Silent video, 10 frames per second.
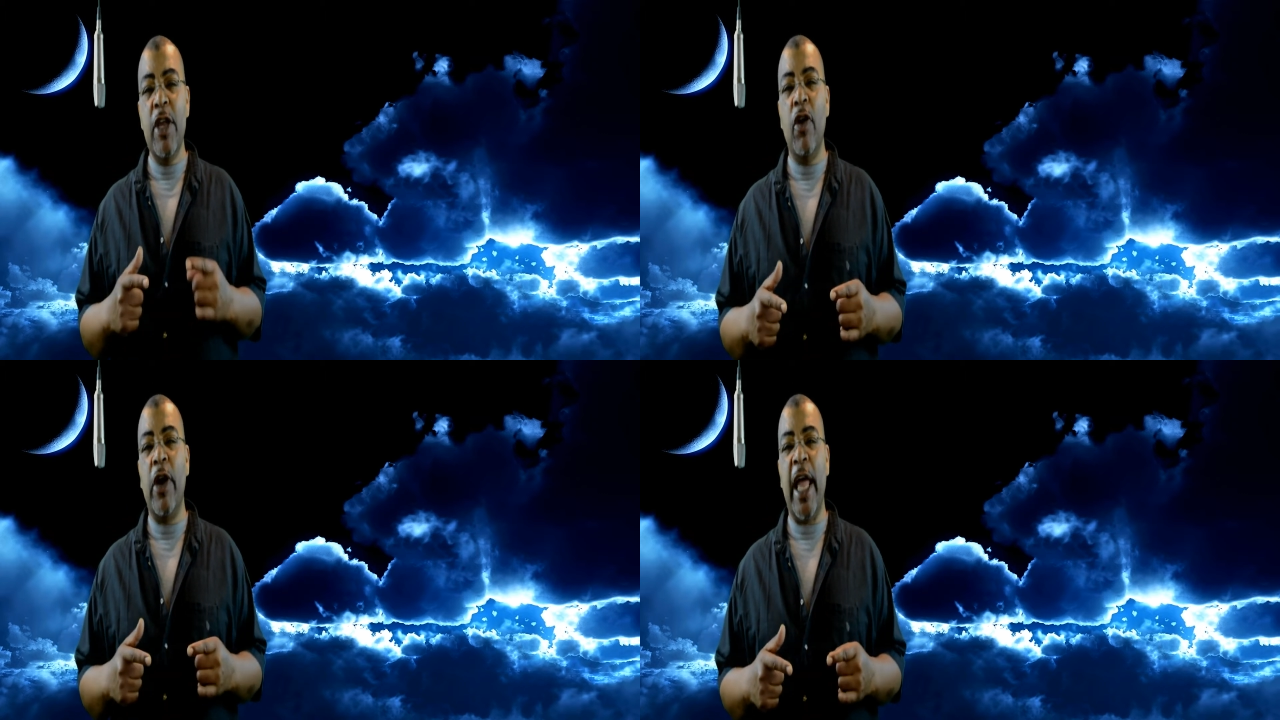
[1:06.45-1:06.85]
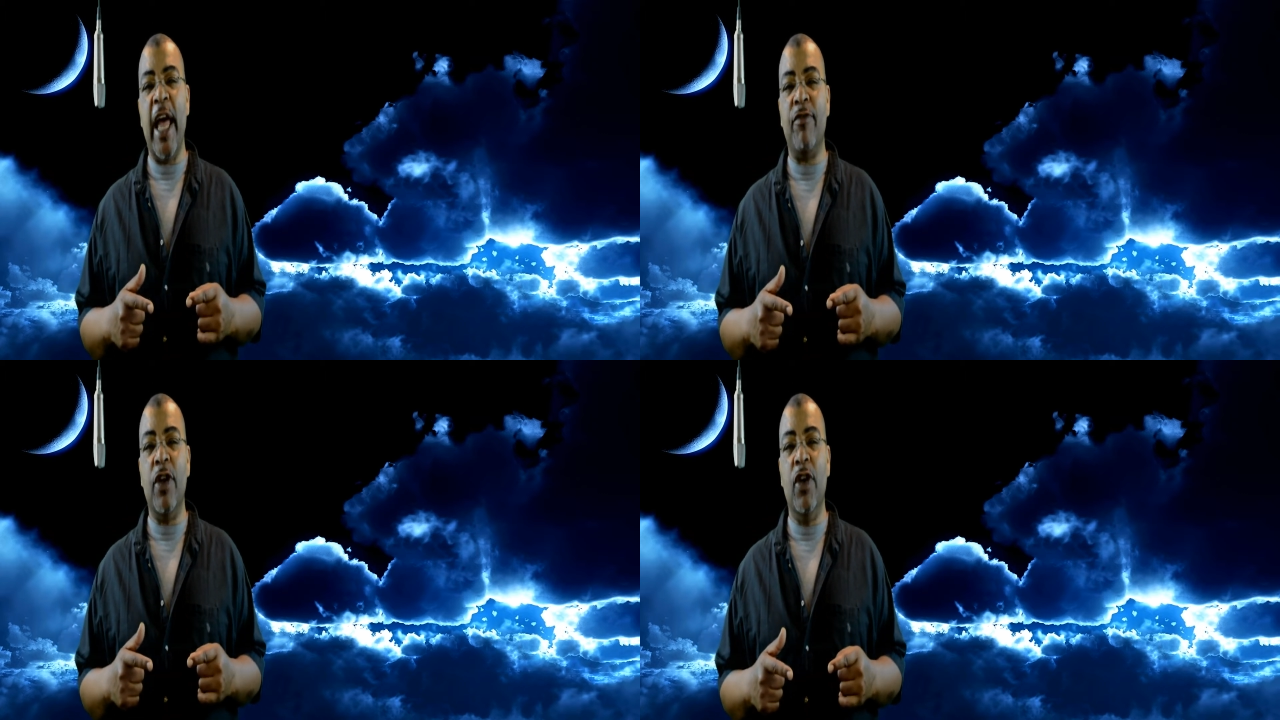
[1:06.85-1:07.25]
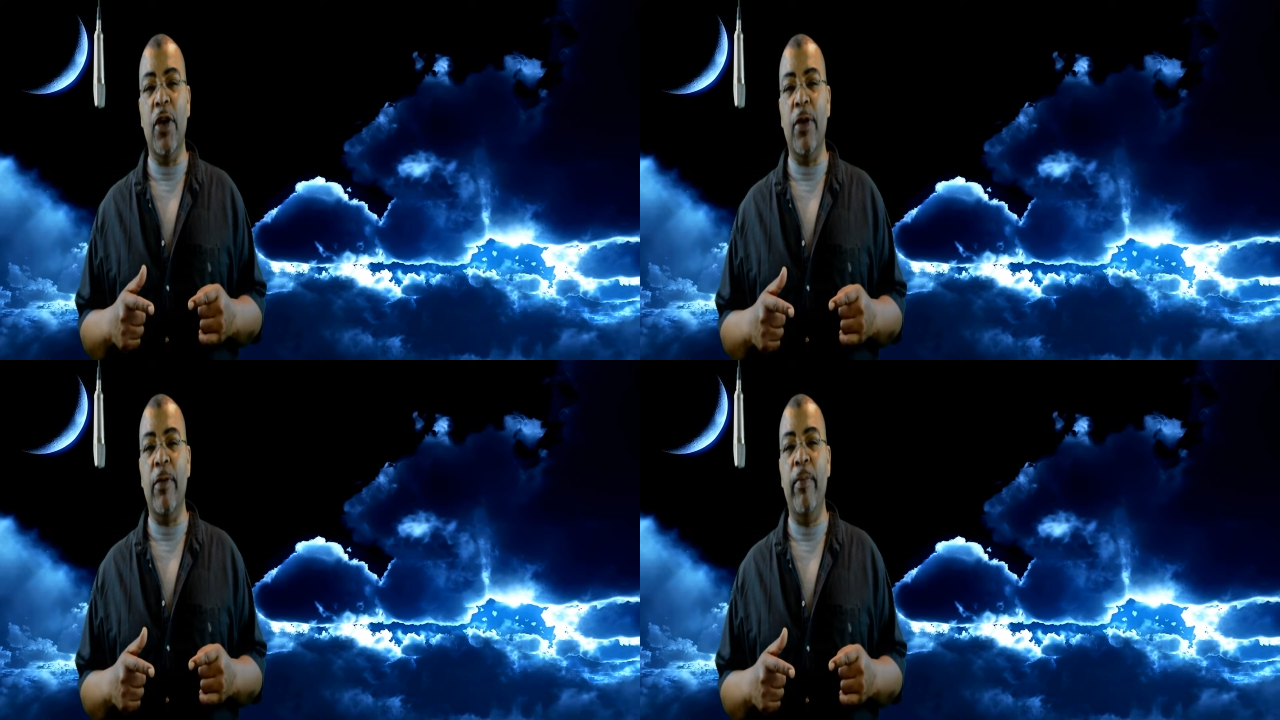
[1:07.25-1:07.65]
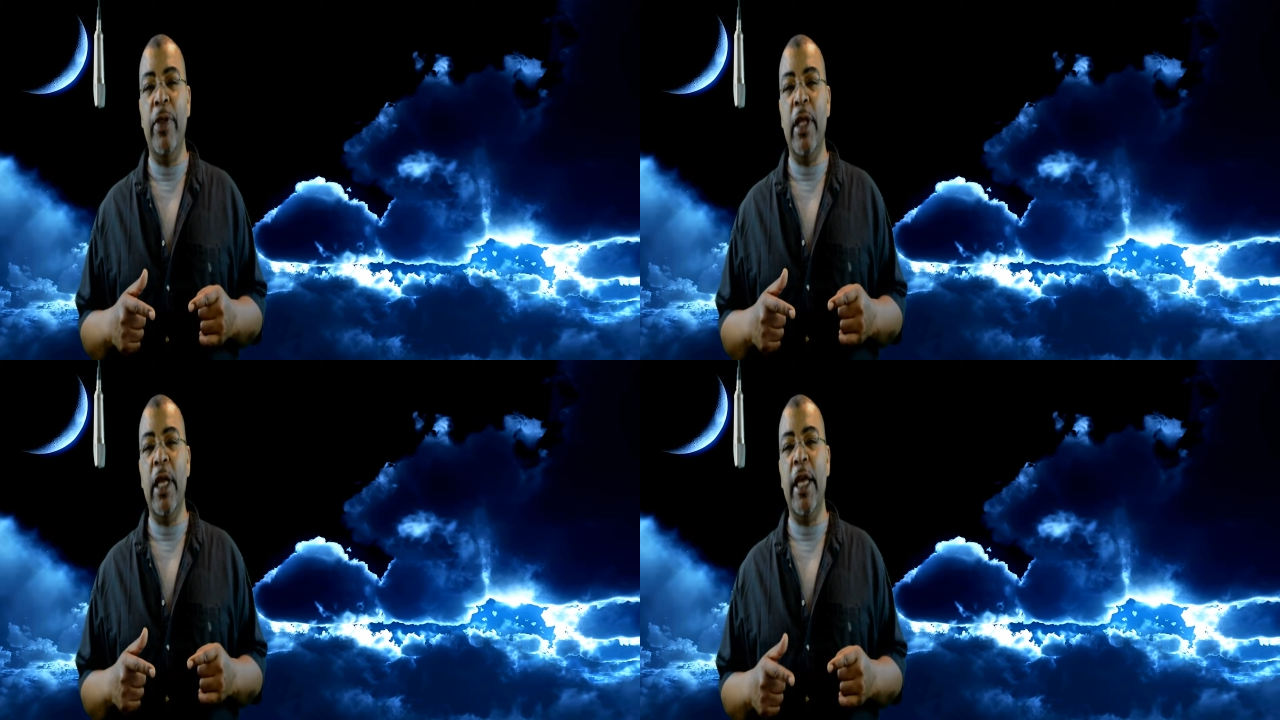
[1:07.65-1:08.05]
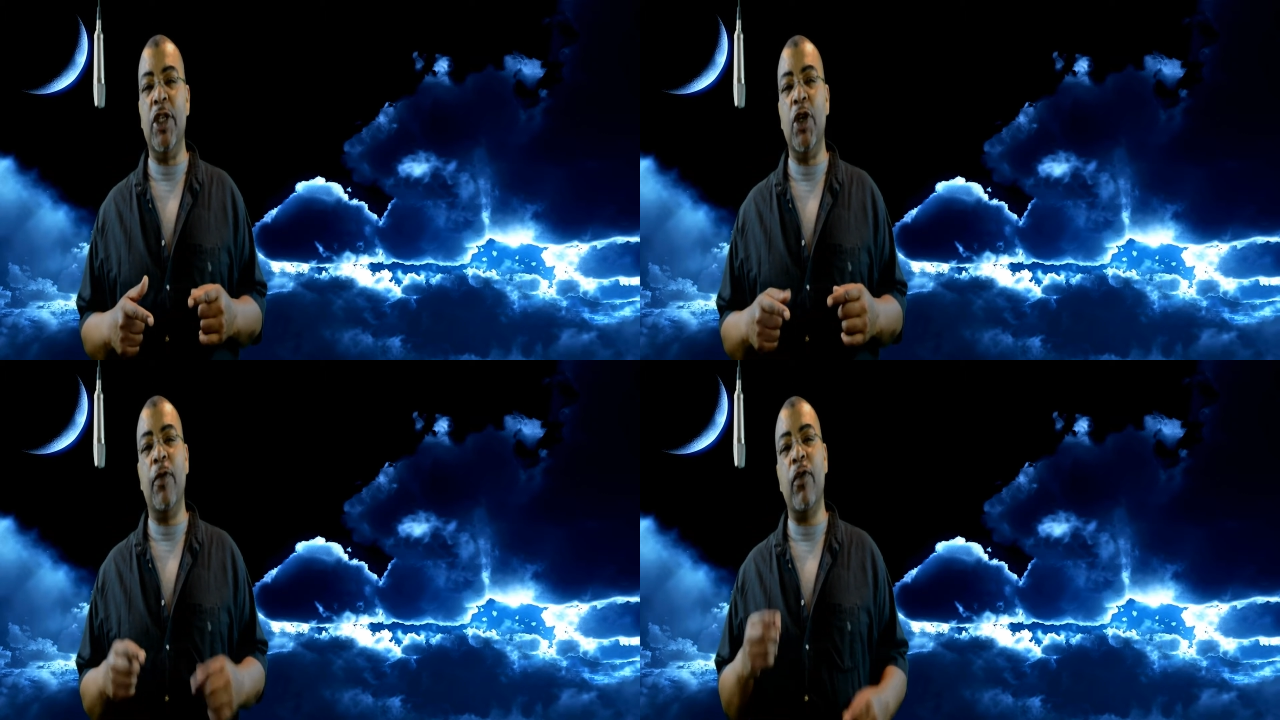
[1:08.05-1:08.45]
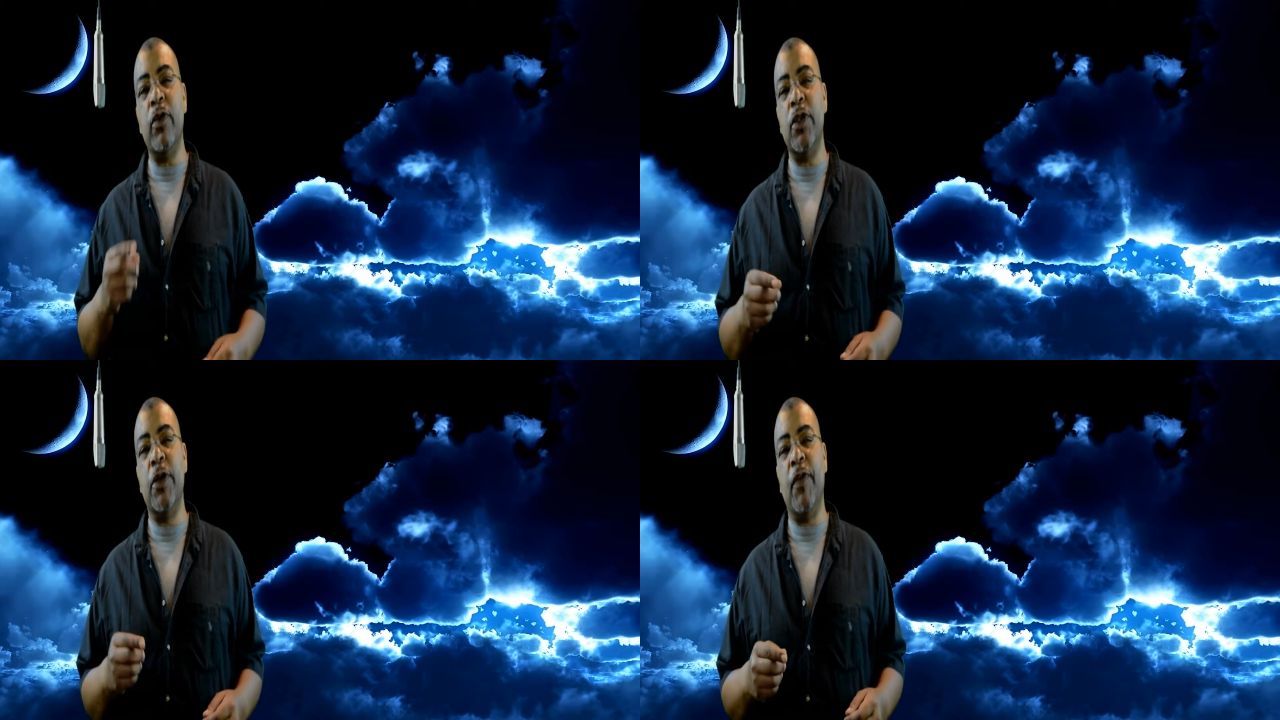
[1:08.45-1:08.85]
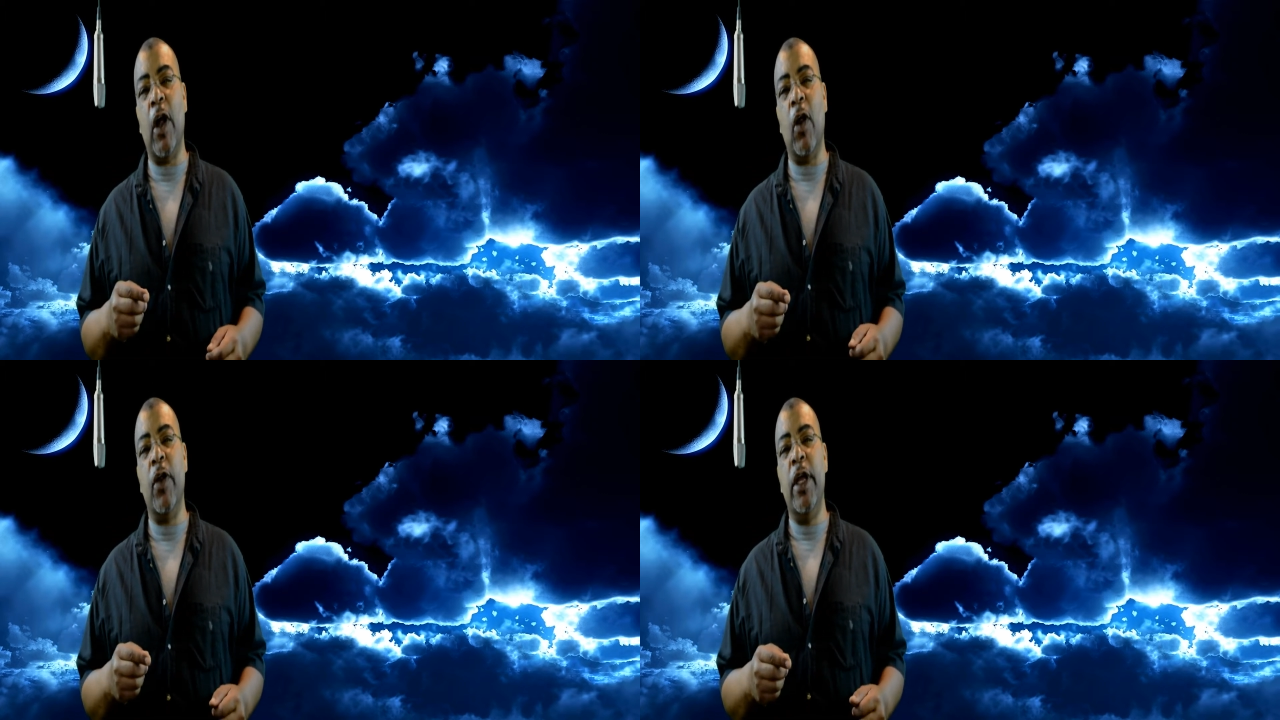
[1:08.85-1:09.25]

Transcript: you're going to have to do is you first of all,